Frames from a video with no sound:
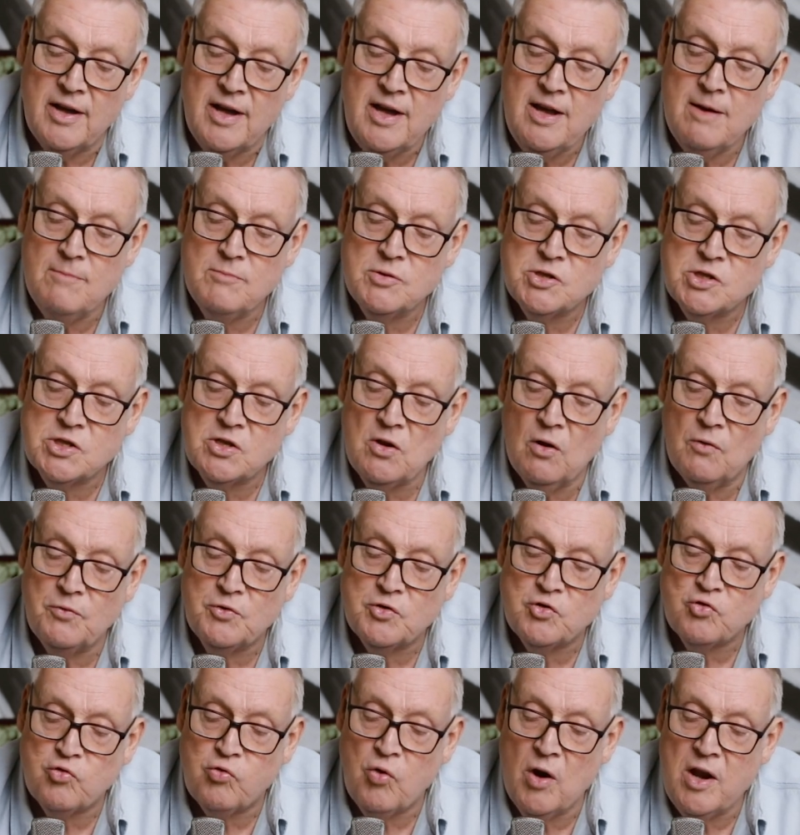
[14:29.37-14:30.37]
He
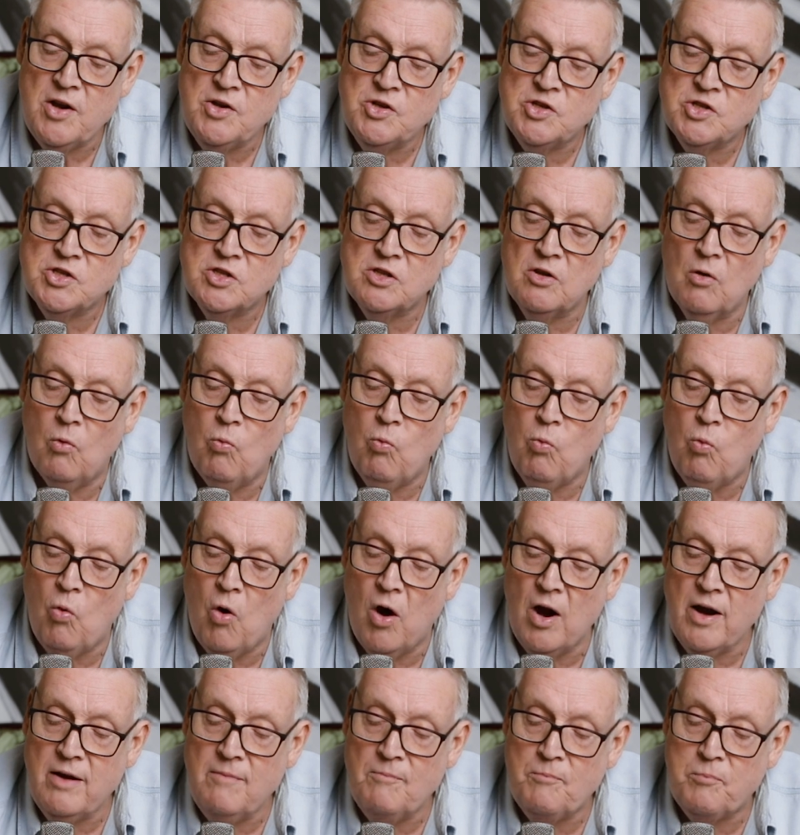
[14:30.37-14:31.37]
himself treads the
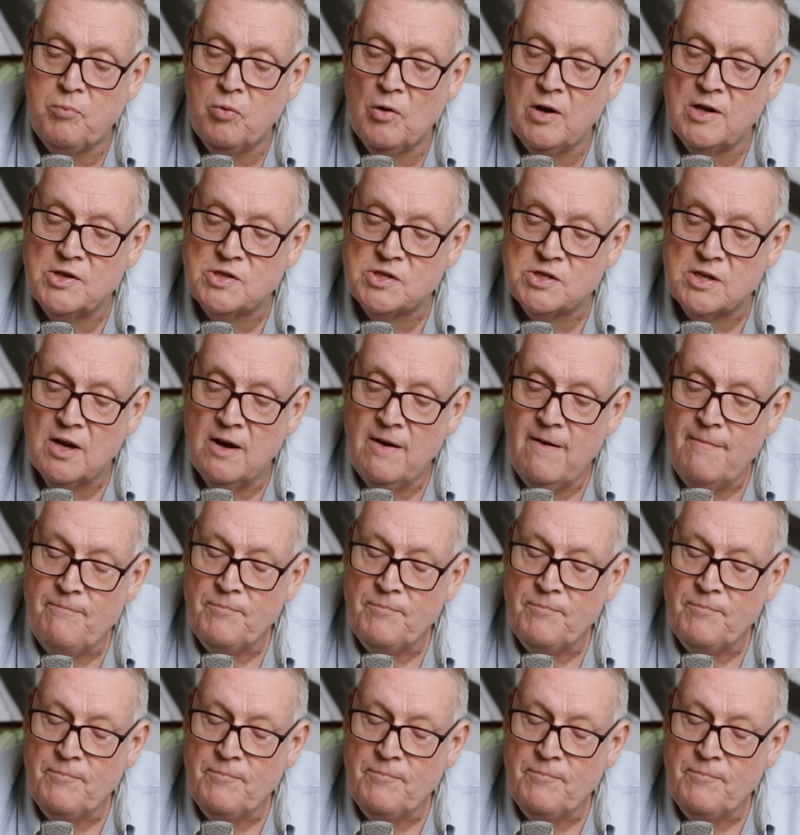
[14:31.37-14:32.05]
winepress